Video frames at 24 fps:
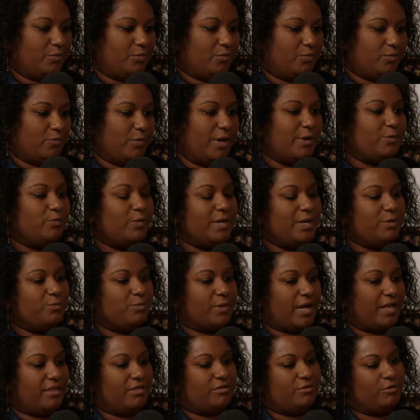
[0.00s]
when we
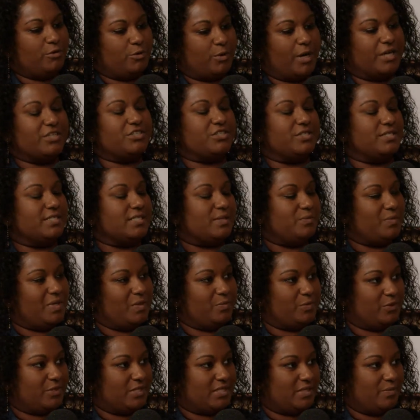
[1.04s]
read through questions that
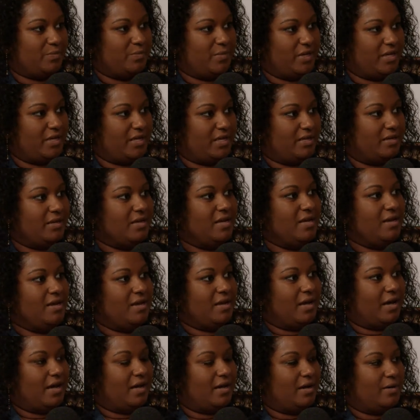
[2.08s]
people submitted,
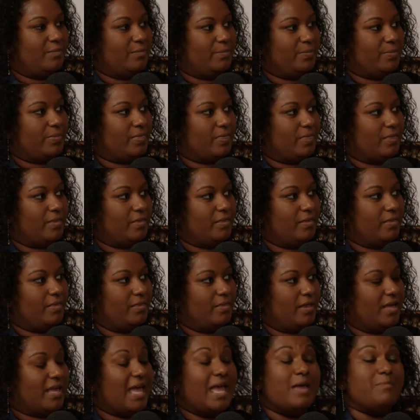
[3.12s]

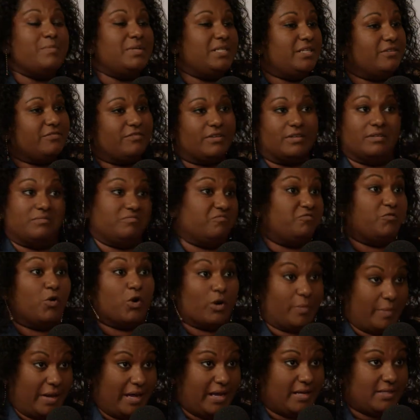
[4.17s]
it came in different
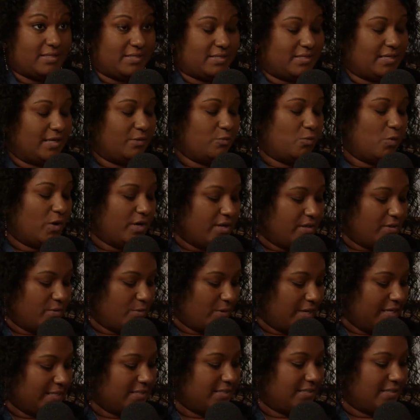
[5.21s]
formats. And one of the
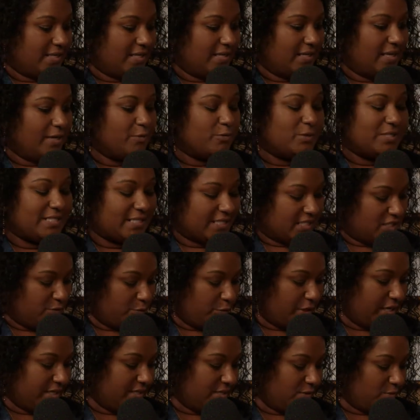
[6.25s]
ways that it was
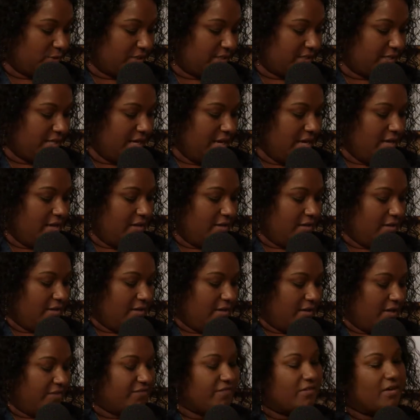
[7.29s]
expressed was,
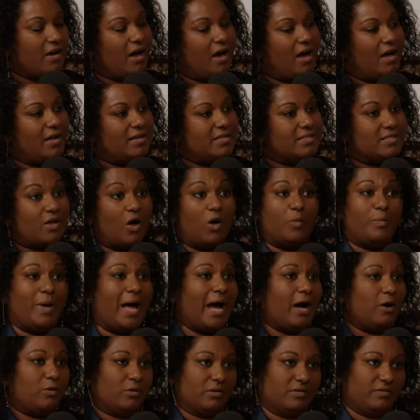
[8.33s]
if God is
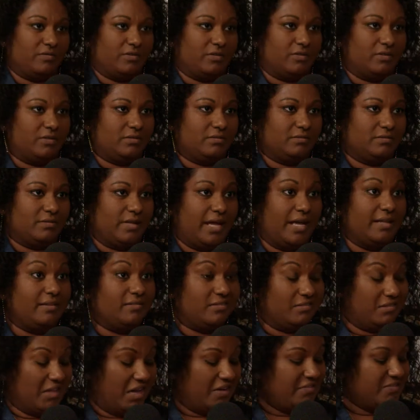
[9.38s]
all-powerful
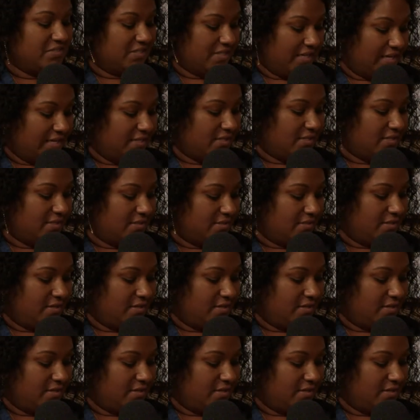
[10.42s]
and loves us,